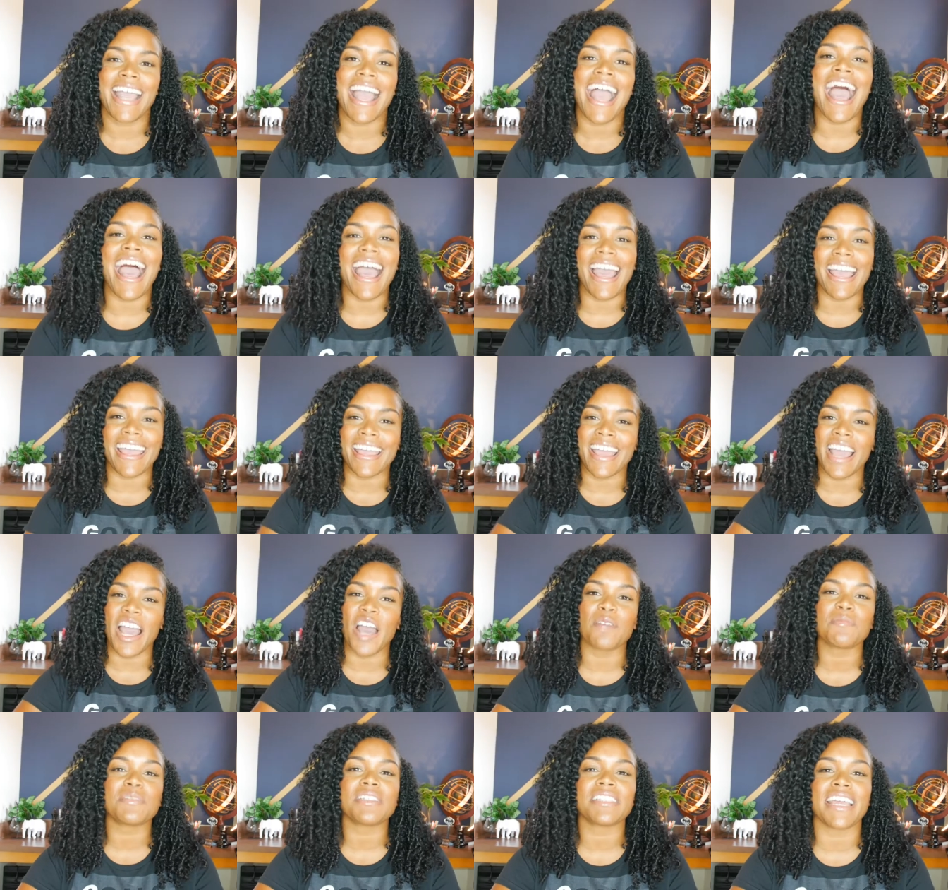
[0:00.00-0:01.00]
Hi,
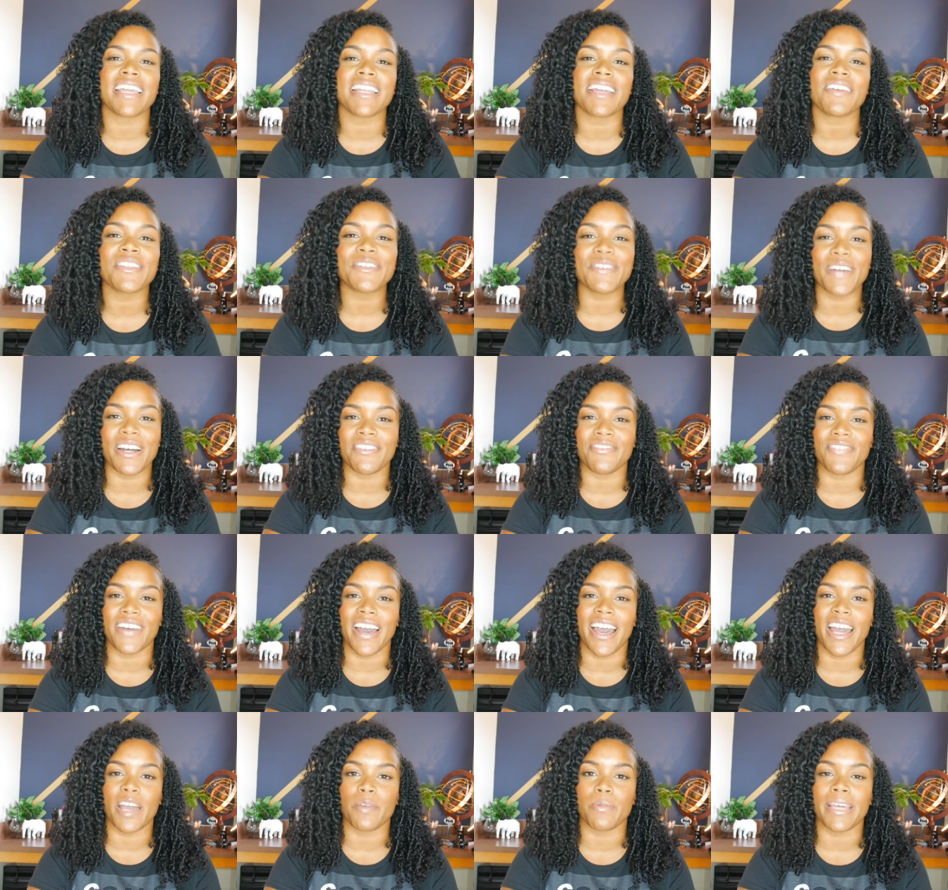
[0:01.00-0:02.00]
I'm Shayna of The Wealth
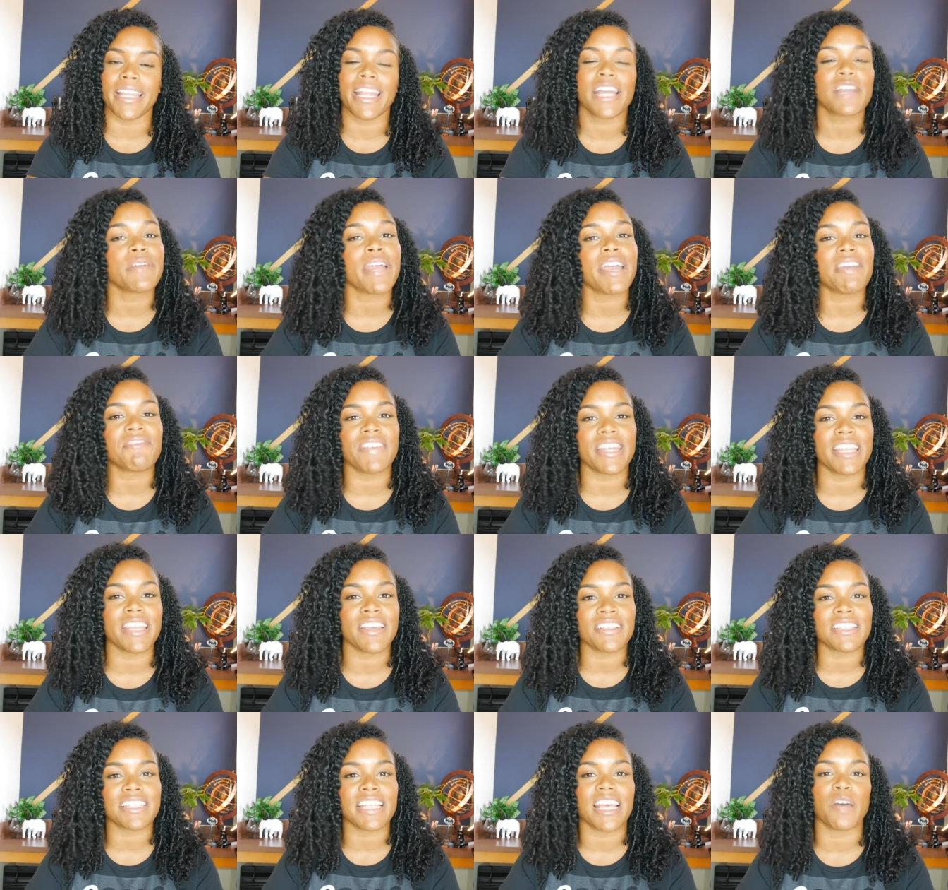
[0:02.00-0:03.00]
Vibe, and I create
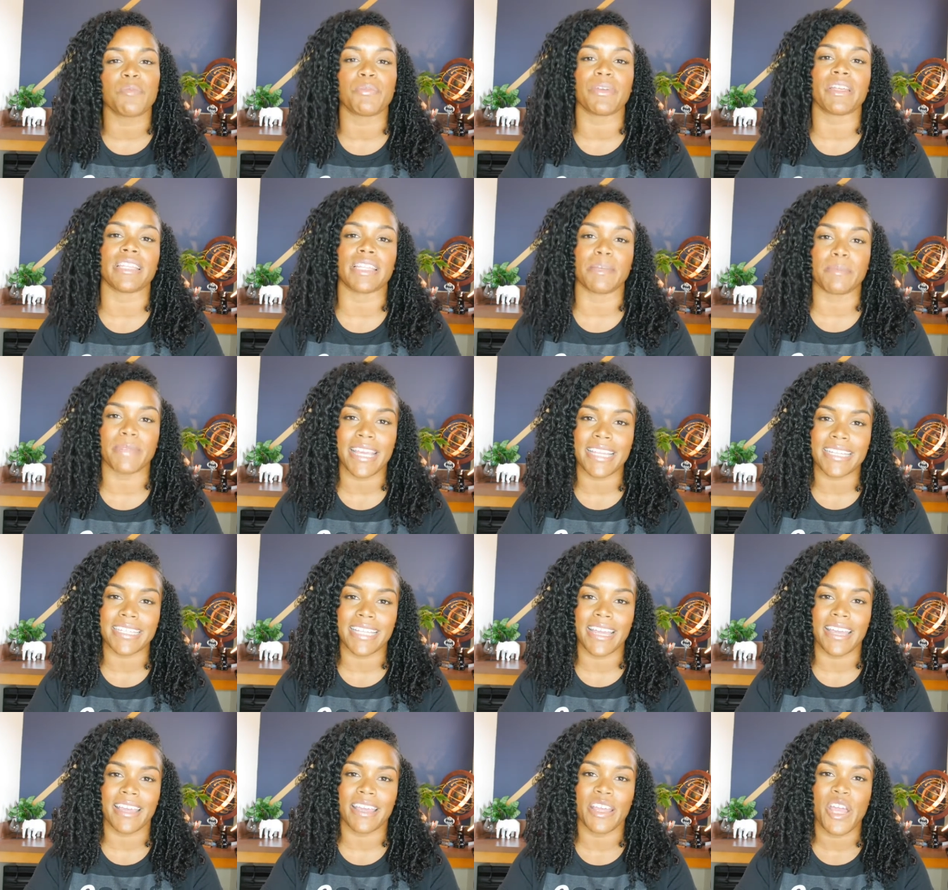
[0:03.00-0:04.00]
videos to help you eliminate
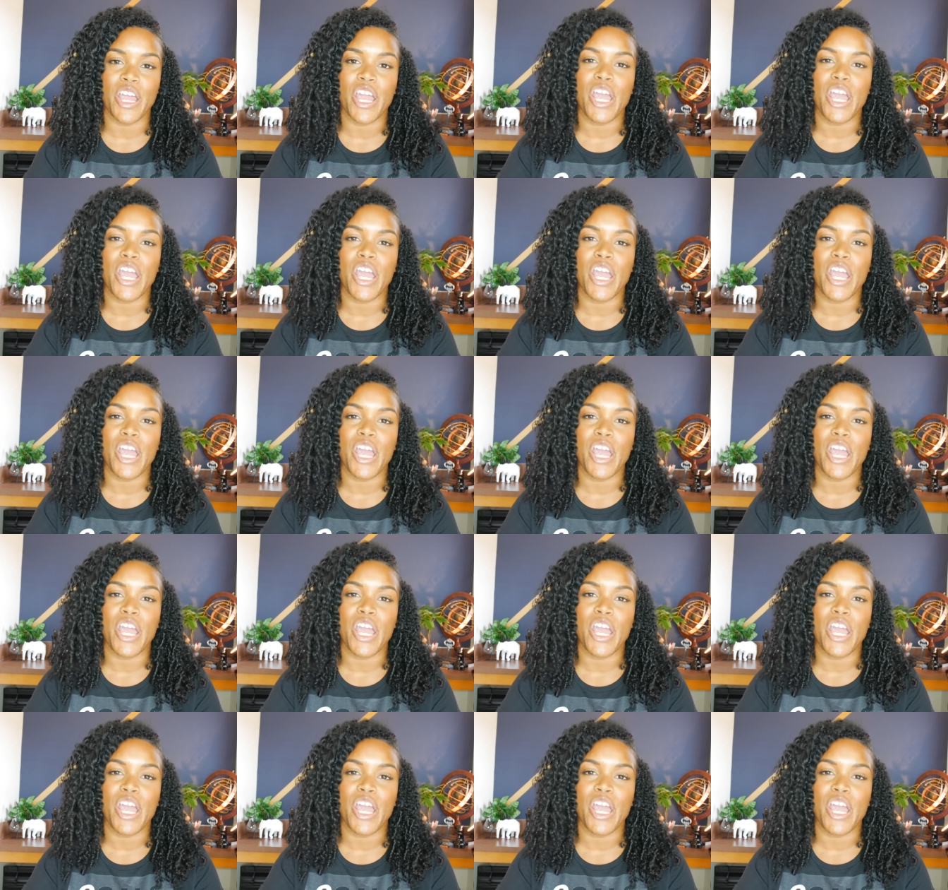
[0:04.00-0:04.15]
debt